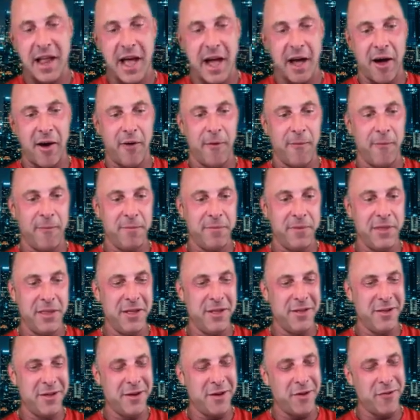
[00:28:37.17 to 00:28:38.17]
Now,
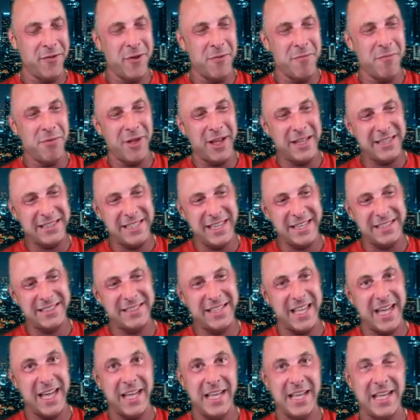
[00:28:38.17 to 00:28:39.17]
you know, if you blood
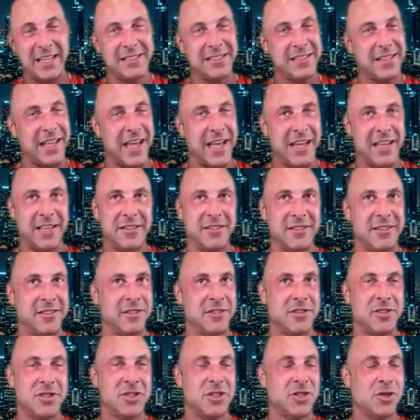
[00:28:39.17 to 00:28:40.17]
test that, it's like
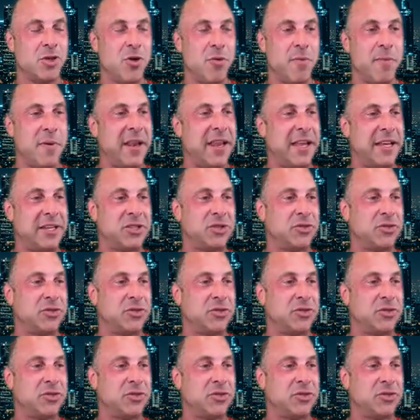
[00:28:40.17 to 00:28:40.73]
stupid,